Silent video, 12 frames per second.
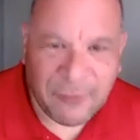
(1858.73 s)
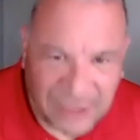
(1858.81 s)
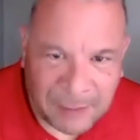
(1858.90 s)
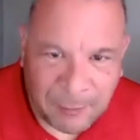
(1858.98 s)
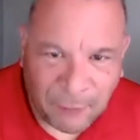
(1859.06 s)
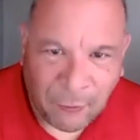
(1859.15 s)

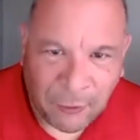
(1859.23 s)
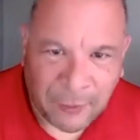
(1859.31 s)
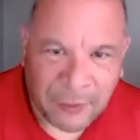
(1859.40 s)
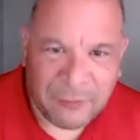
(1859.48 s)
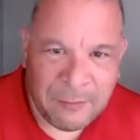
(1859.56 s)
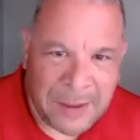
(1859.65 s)
seen before
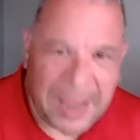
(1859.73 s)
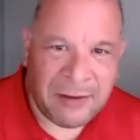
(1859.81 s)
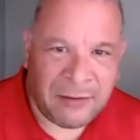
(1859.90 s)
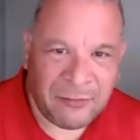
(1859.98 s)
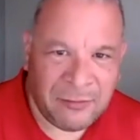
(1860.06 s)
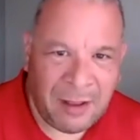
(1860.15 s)
because Matt
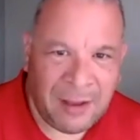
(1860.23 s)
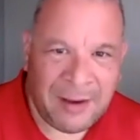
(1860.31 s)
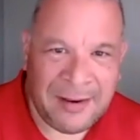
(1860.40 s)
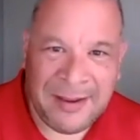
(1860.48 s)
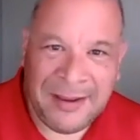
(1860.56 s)
does not,